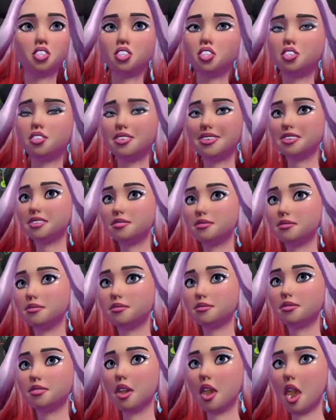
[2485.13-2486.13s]
is that
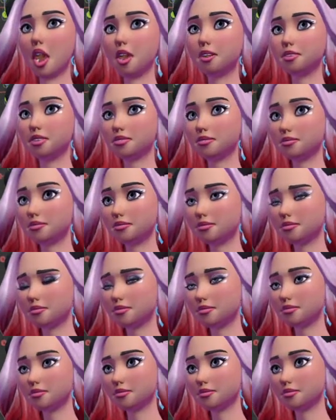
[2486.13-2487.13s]
I'm
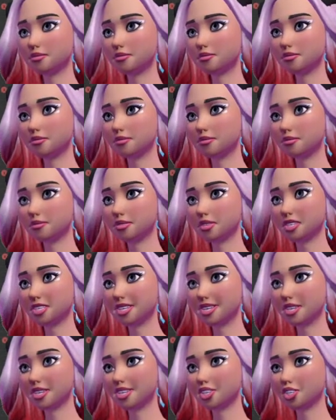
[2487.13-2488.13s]

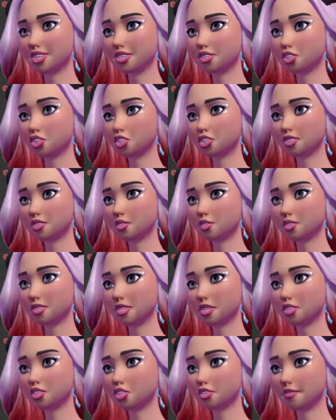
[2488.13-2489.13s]
doing these things just to
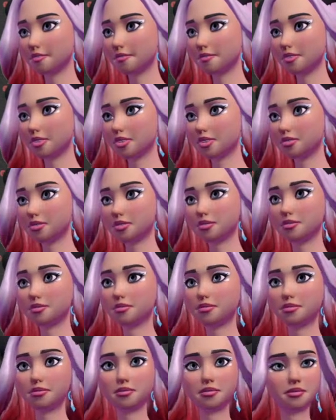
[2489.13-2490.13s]
prove to myself that I can
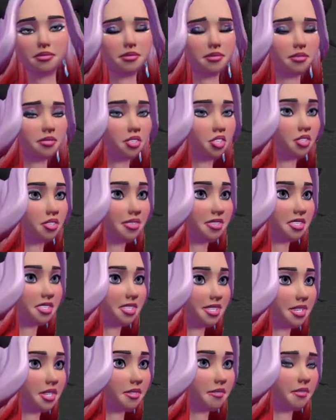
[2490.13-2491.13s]
stick
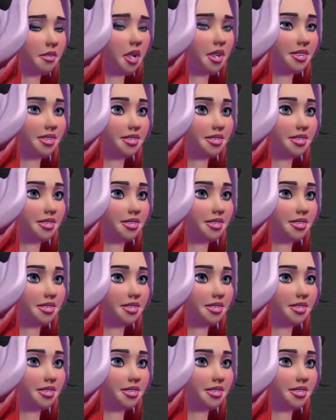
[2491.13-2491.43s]
to them for